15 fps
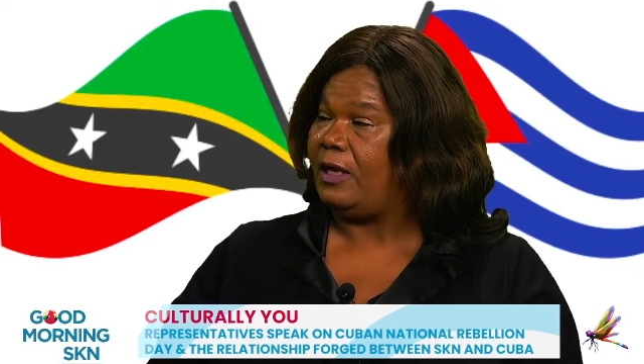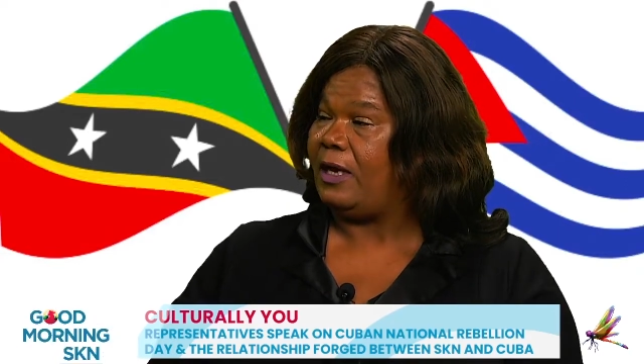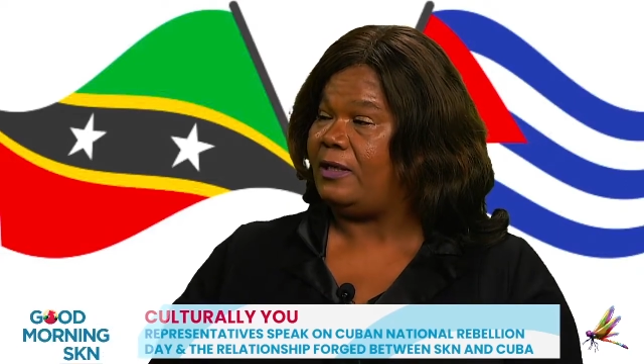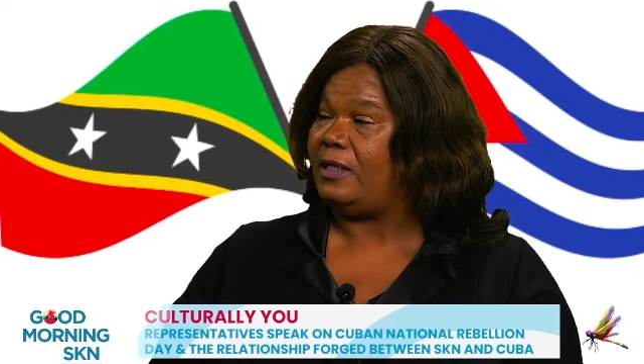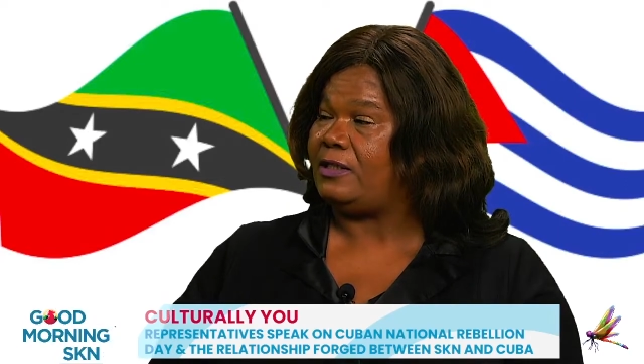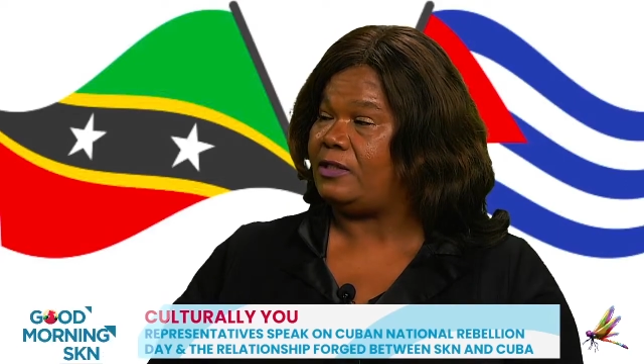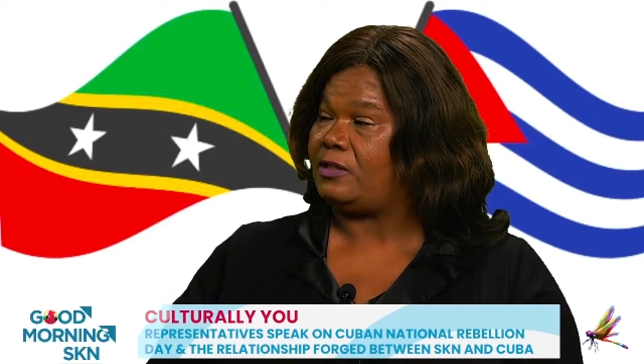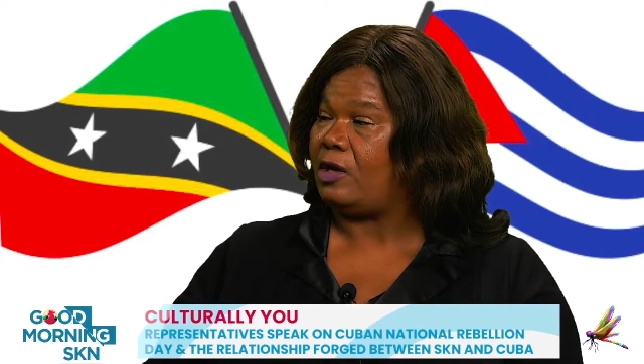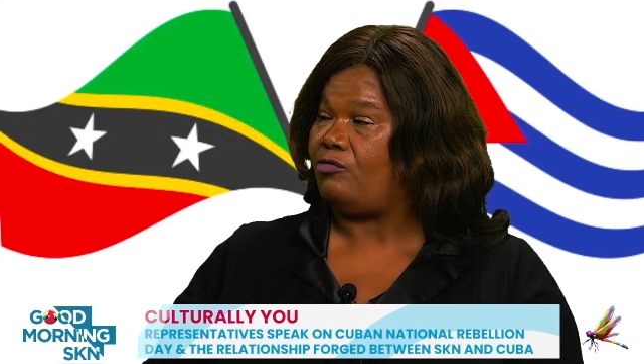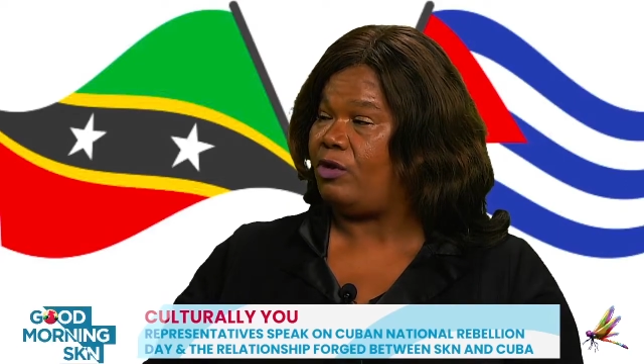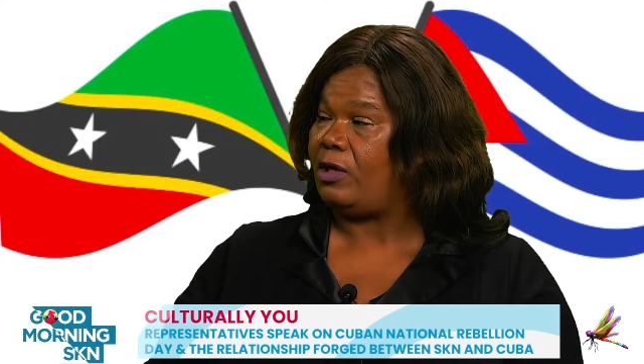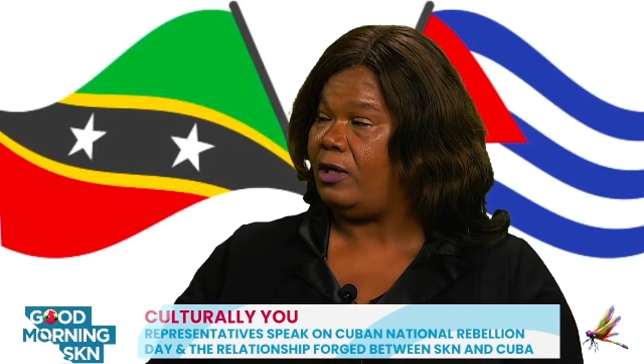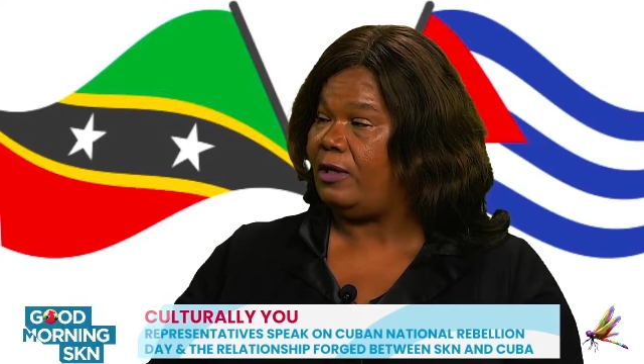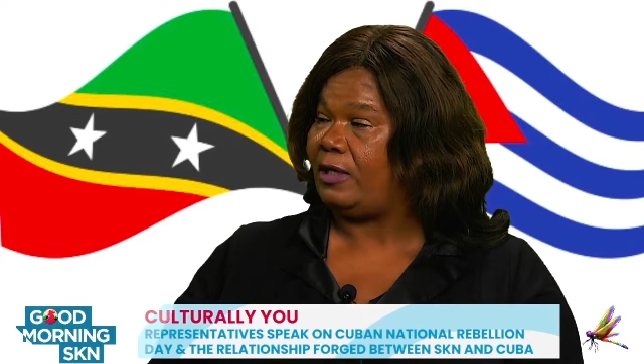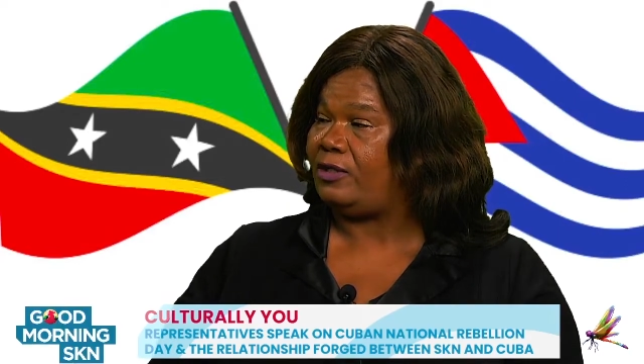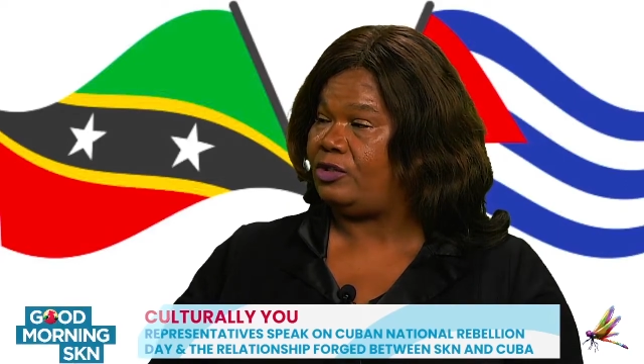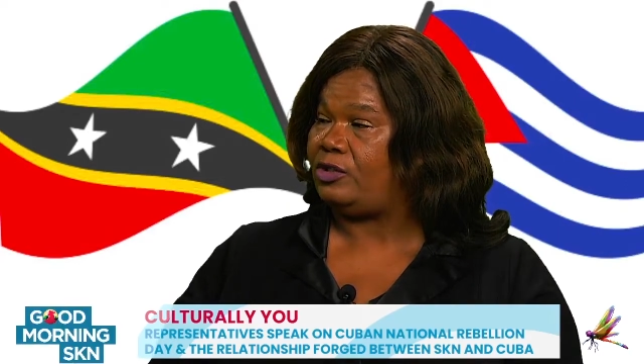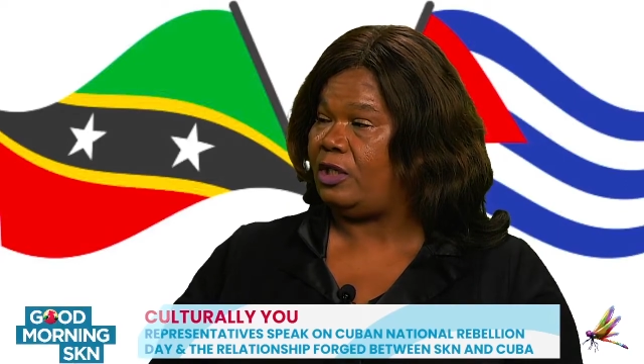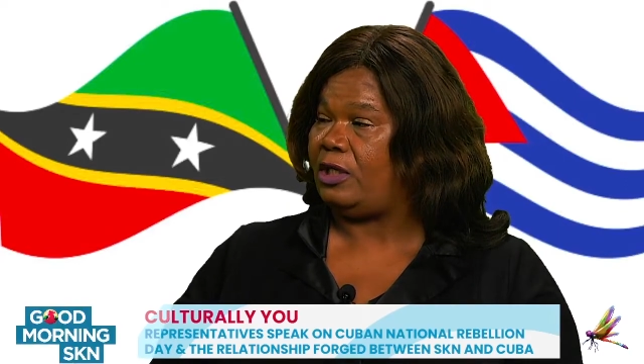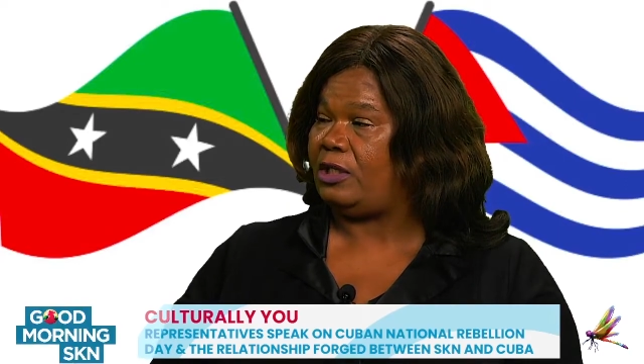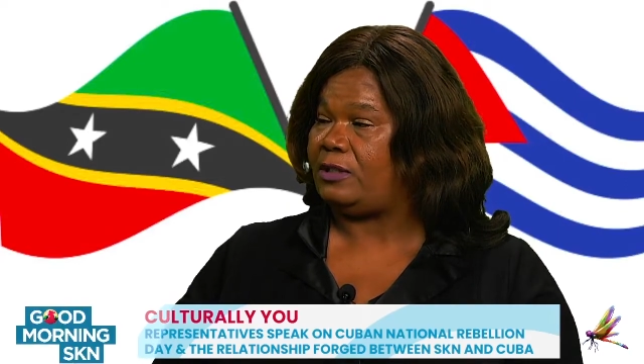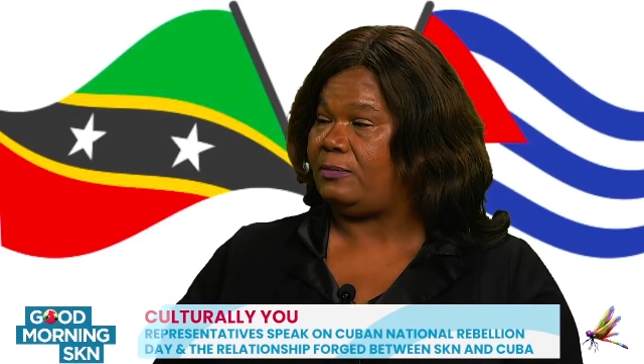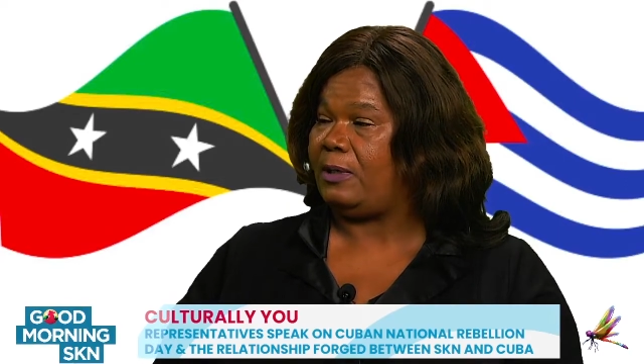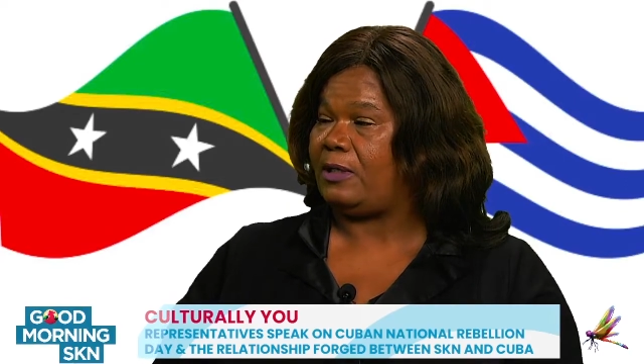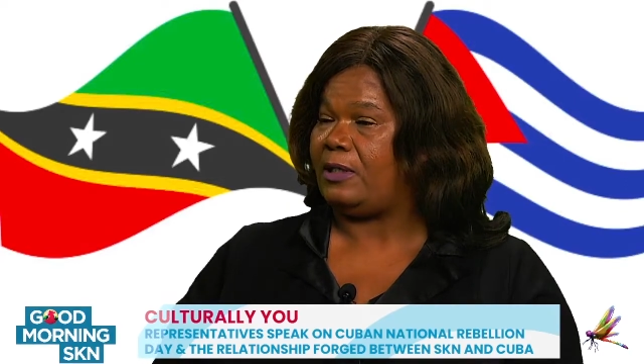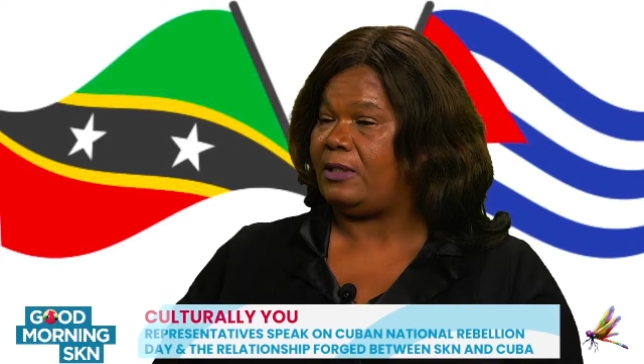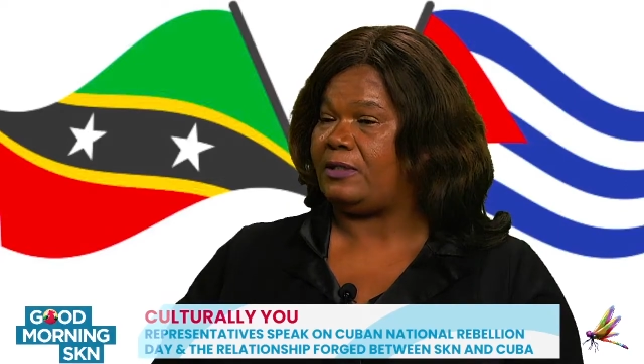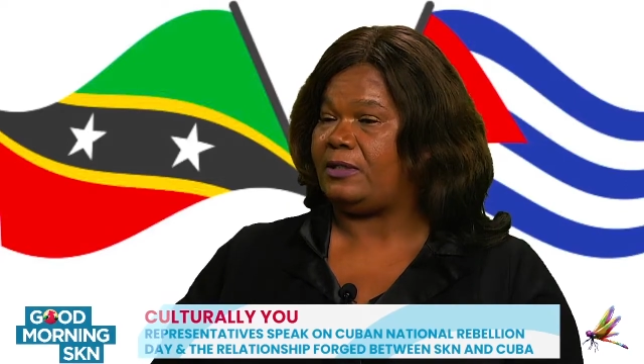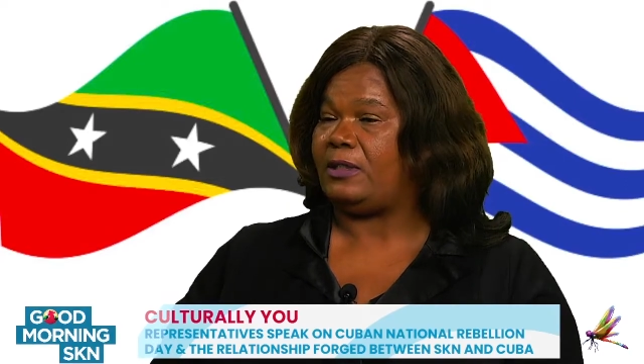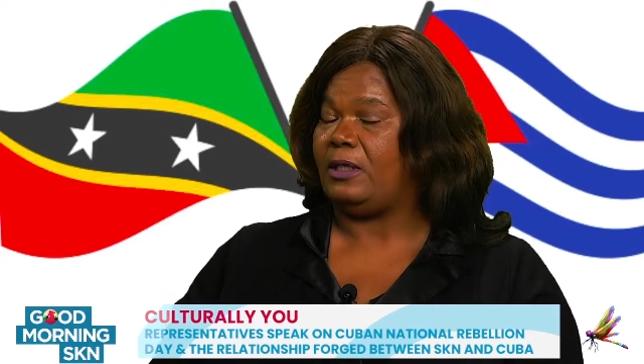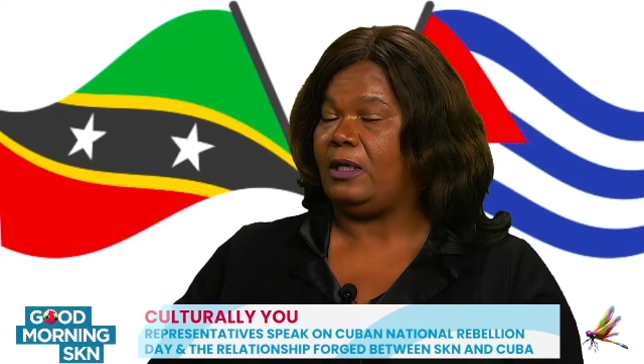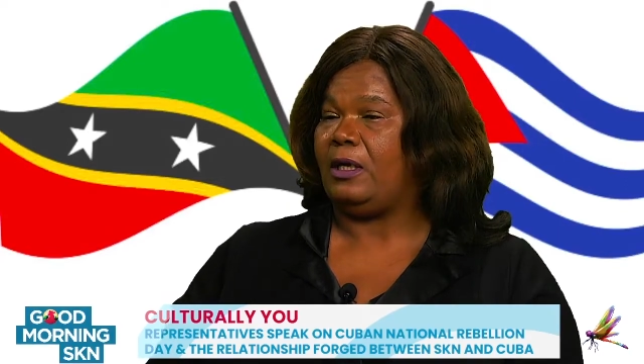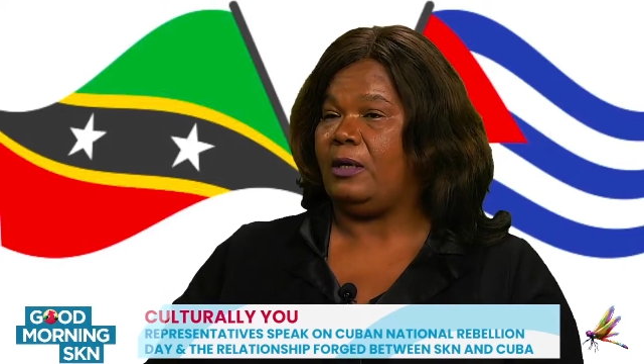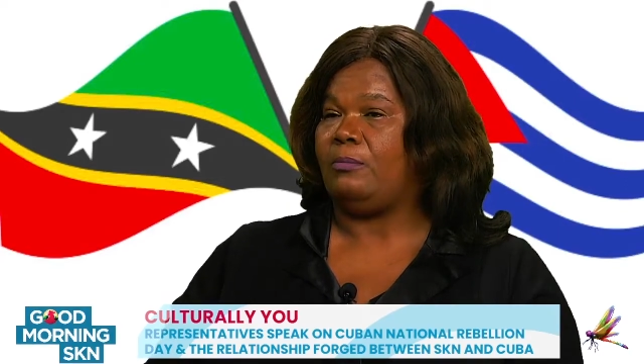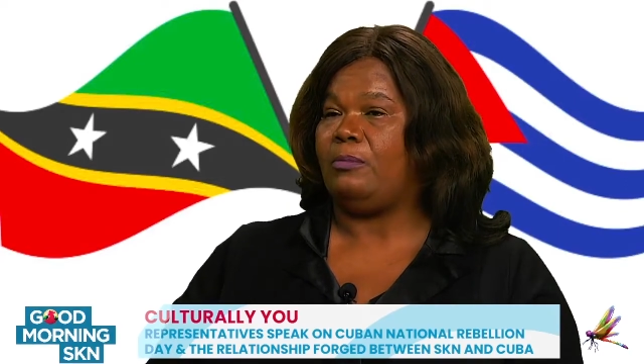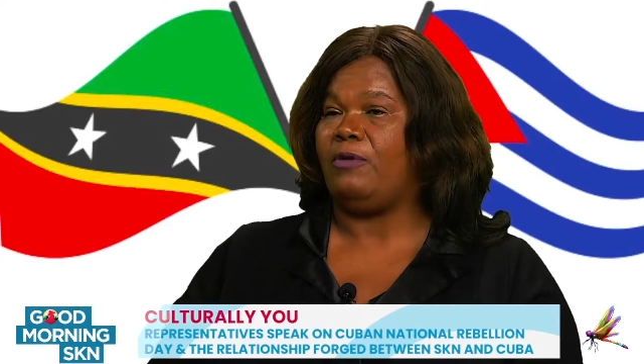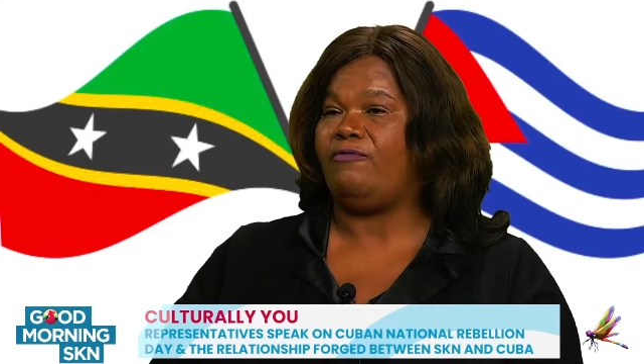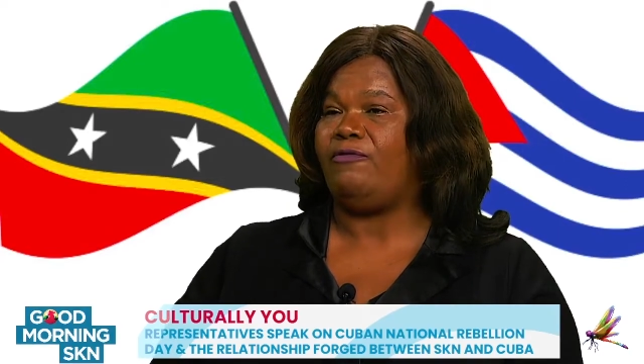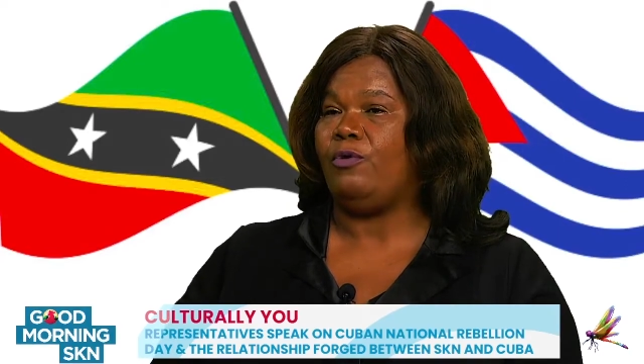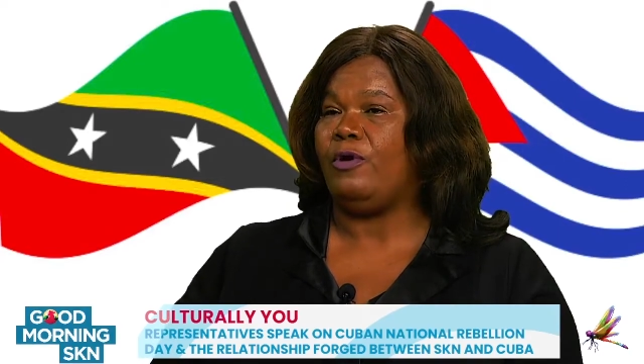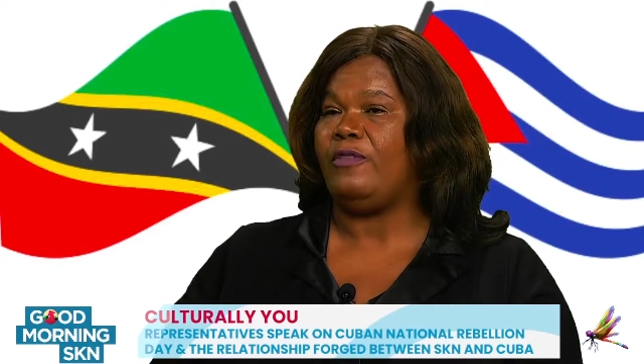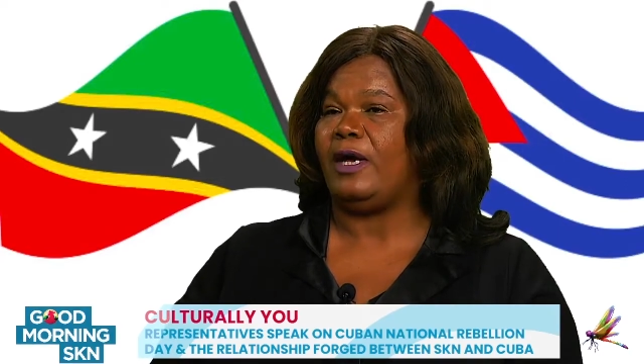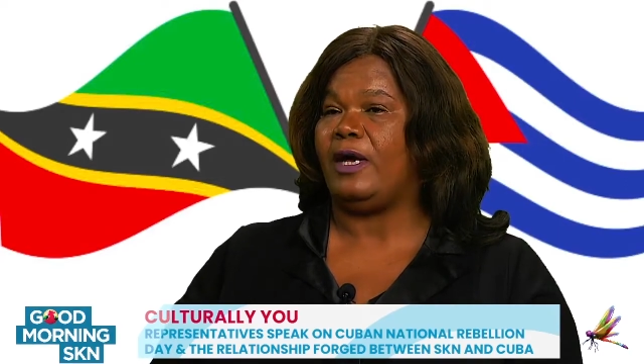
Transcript: and historical exchange. Because before